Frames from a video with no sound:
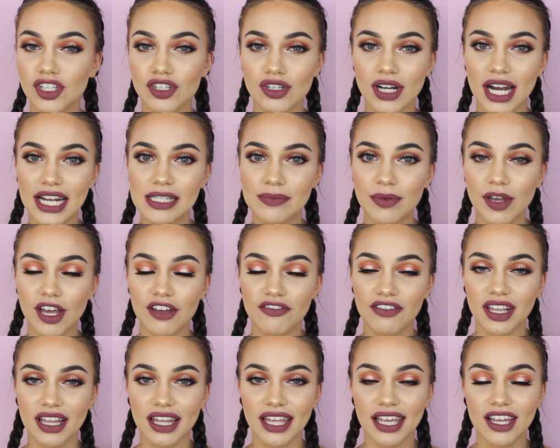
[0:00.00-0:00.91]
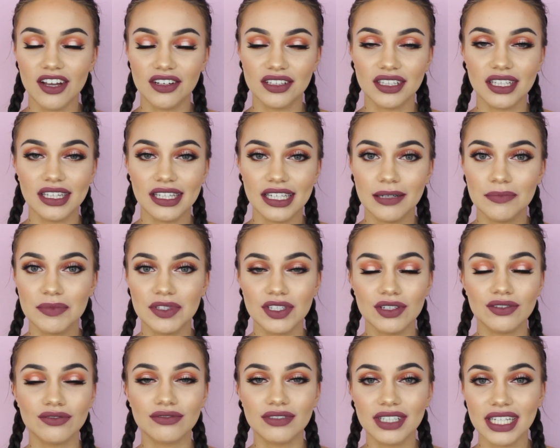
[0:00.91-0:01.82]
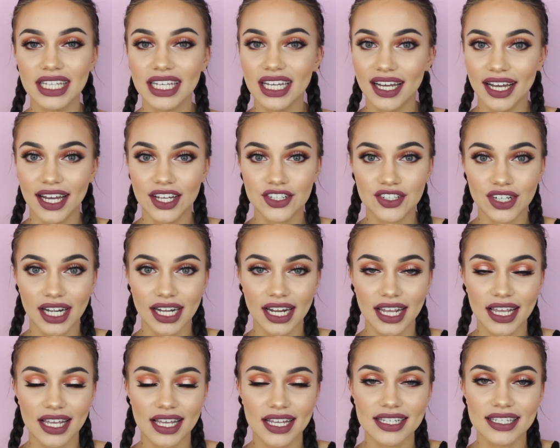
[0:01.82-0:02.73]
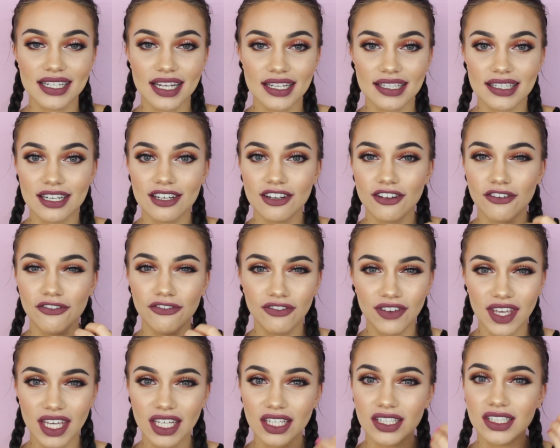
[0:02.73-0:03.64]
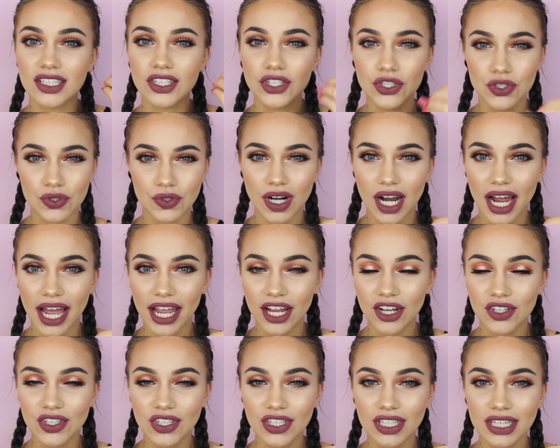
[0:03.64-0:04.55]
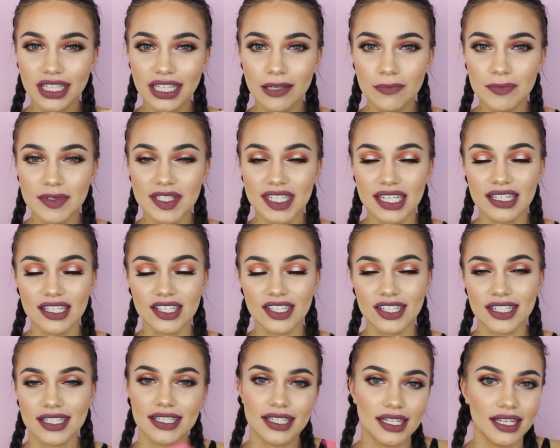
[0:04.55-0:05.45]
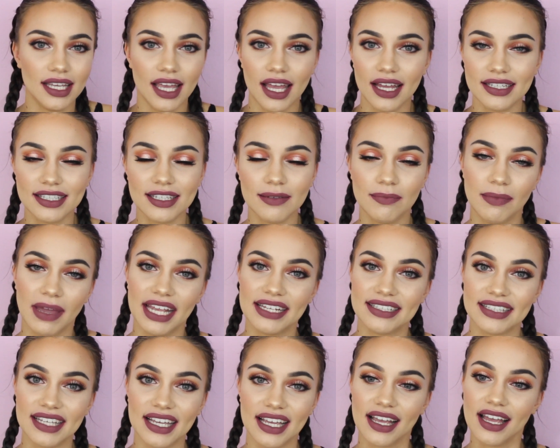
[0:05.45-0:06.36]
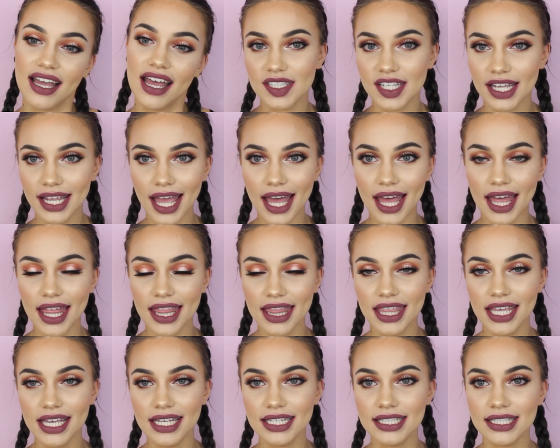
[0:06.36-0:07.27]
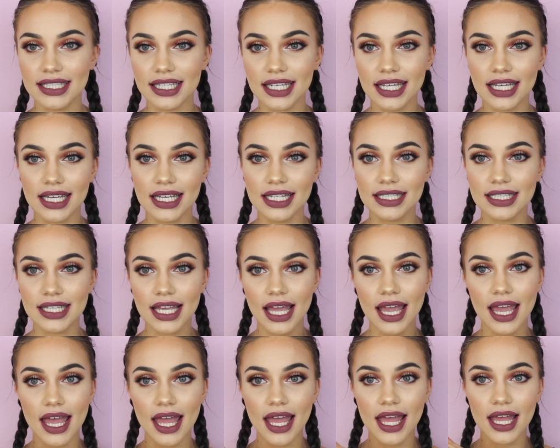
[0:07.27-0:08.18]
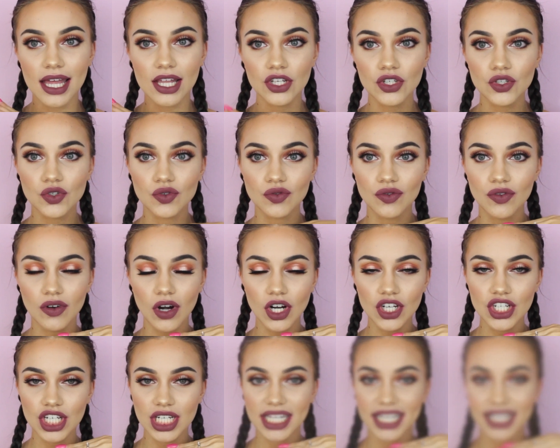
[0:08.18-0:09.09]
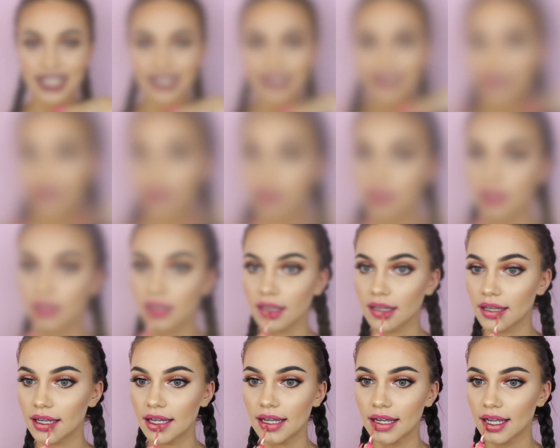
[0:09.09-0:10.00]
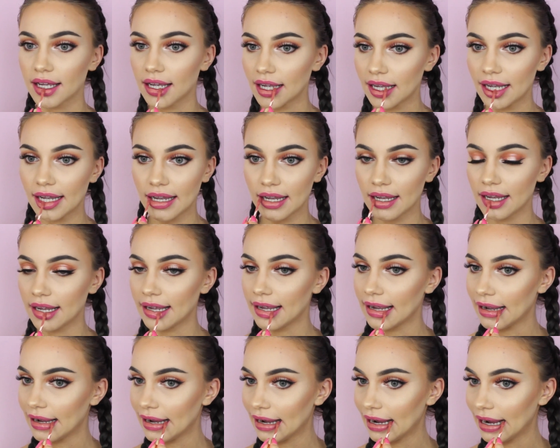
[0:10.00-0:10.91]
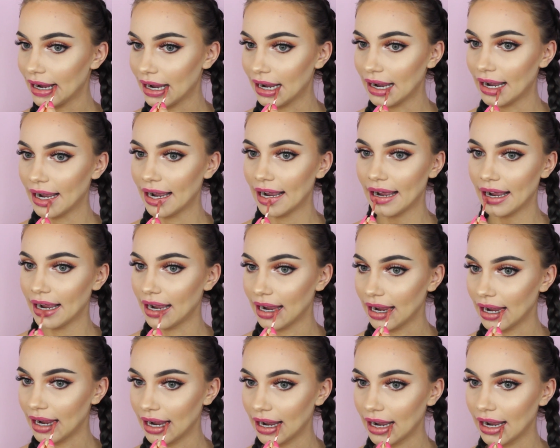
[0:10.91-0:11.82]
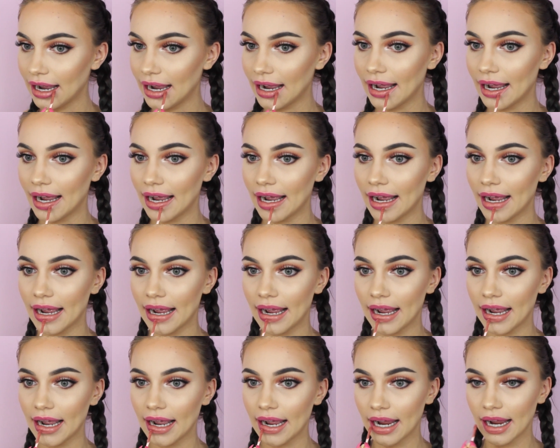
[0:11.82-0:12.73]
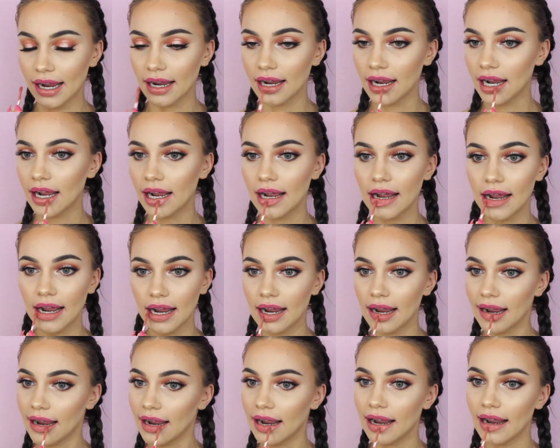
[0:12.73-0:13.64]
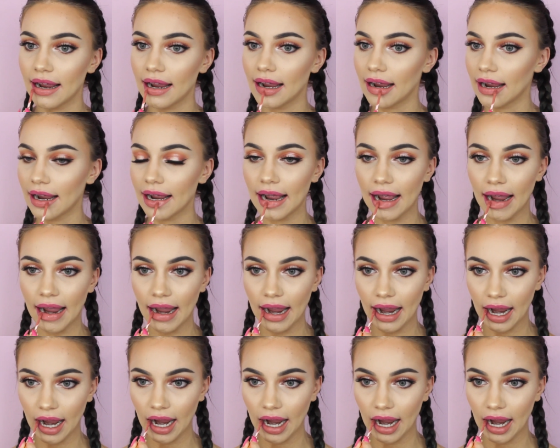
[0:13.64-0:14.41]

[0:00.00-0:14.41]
dries perfectly on the lips, really hydrating, doesn't feel dry on your lips. It's just, yeah, it's amazing. So yeah, this is Androgyny. So this one here is Serenity by Gerard Cosmetics. This is one of the